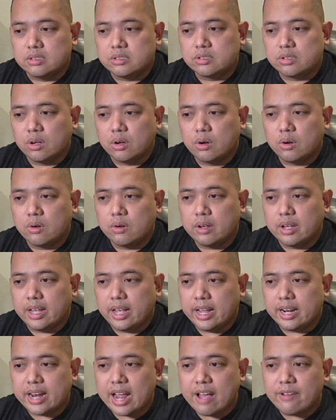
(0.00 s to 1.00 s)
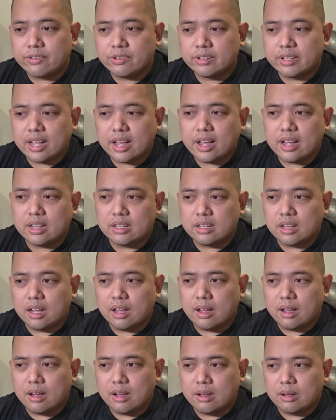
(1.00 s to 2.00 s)
So and after that,
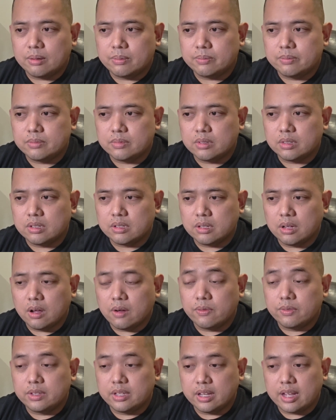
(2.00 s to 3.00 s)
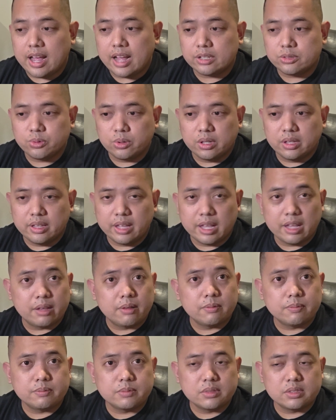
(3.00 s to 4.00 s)
of the actual like
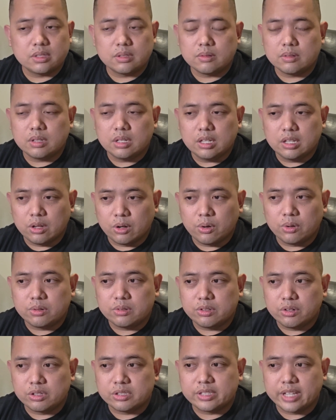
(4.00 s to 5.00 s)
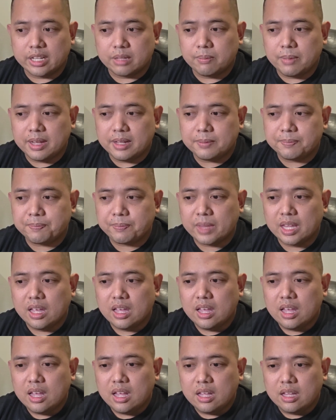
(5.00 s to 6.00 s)
your statement,
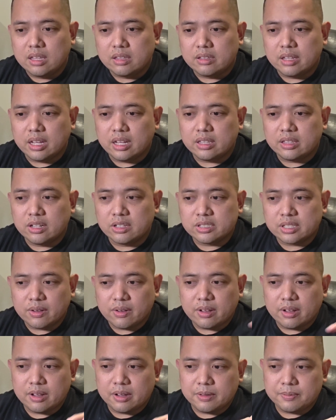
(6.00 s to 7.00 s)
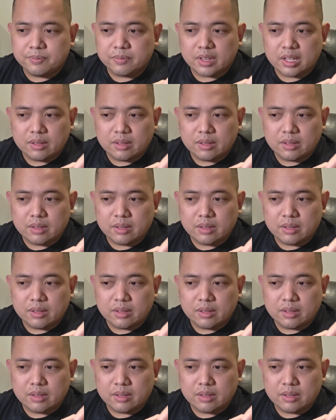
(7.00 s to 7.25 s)
then there's a